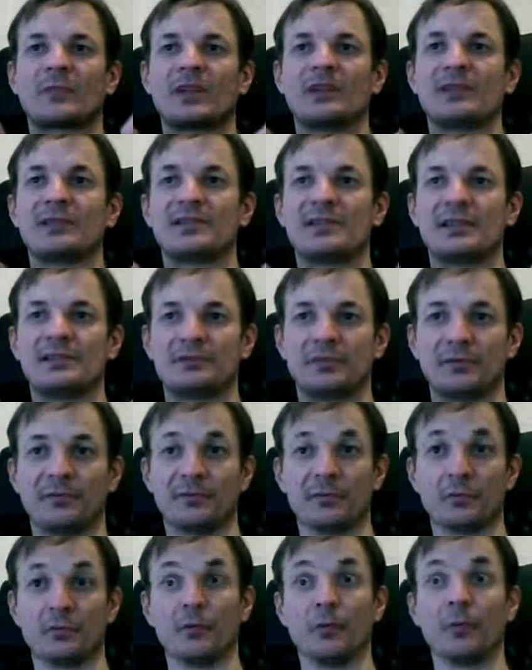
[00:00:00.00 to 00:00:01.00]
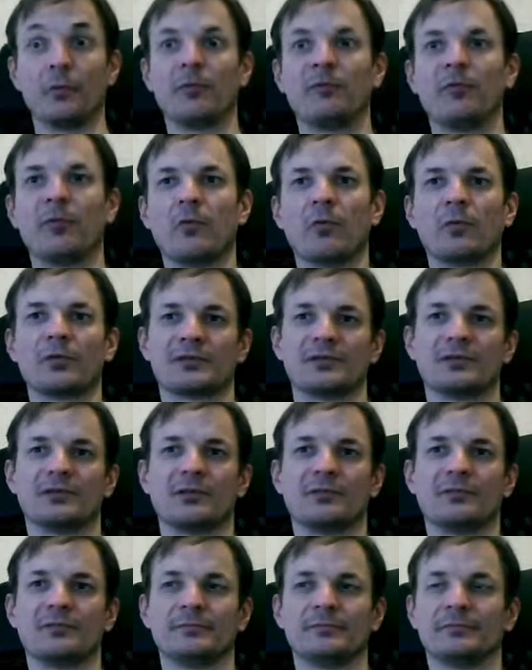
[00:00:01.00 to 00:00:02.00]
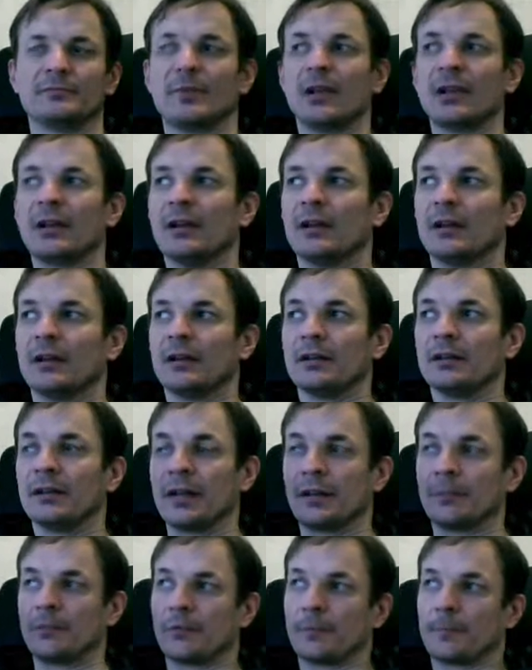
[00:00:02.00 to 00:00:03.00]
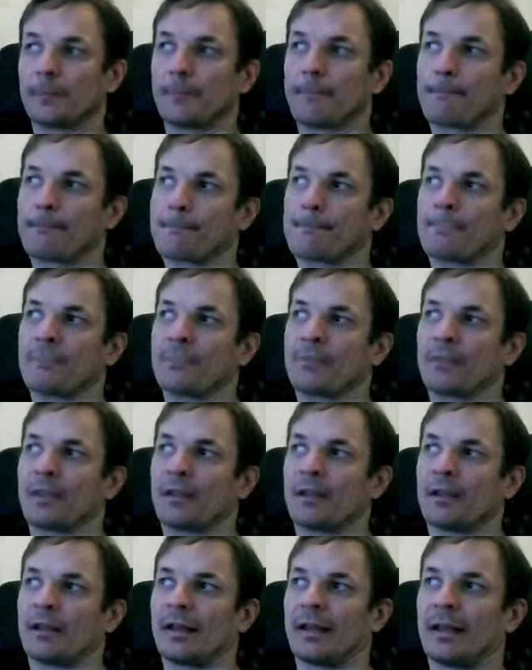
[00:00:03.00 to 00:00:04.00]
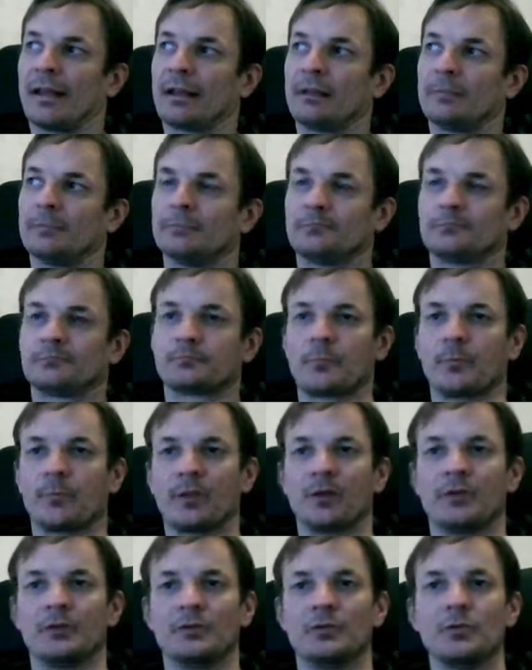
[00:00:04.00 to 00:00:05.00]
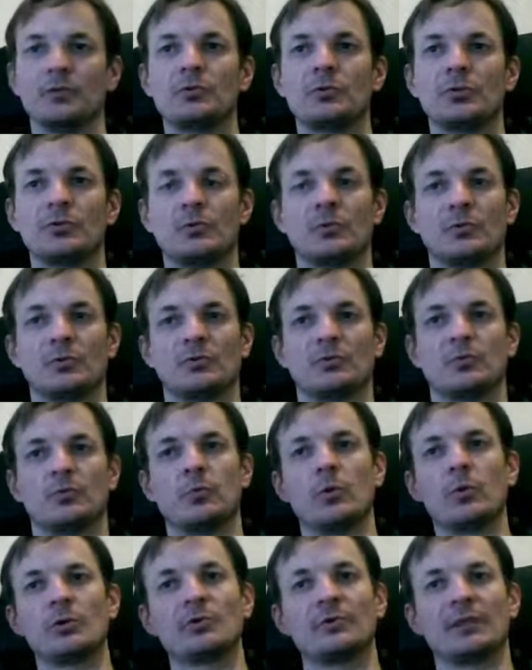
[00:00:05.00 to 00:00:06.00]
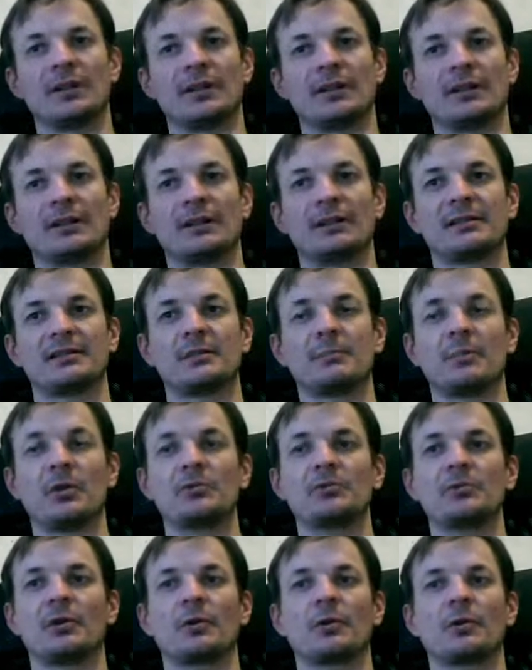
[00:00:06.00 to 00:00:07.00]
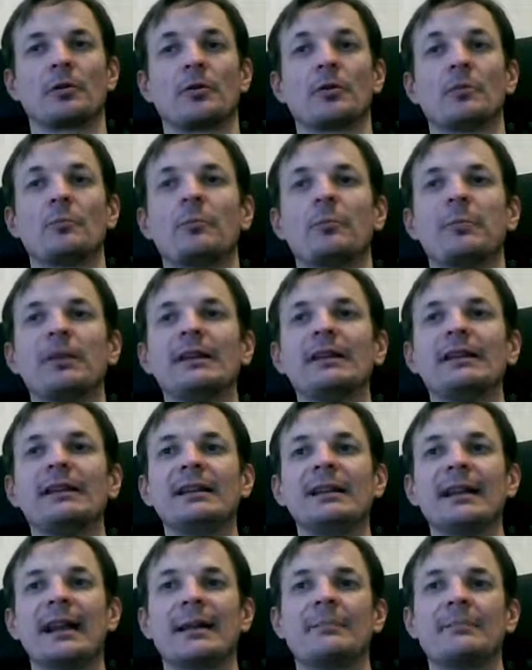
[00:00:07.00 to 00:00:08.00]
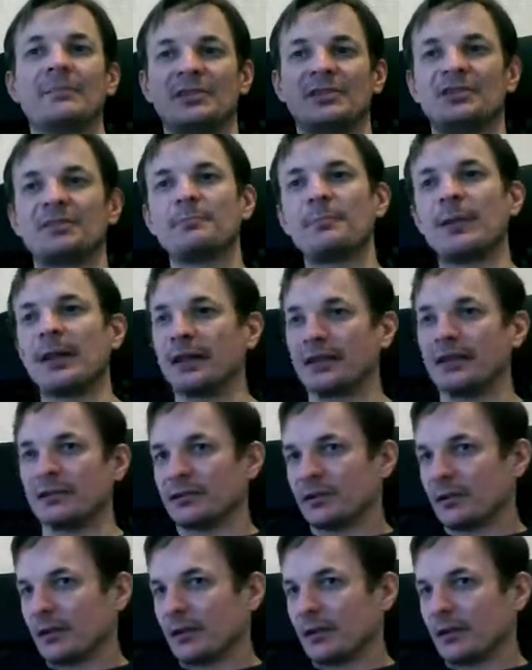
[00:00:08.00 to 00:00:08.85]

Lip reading: Centrifugal force is often named. And Newton was wondering, suppose you are in completely empty space,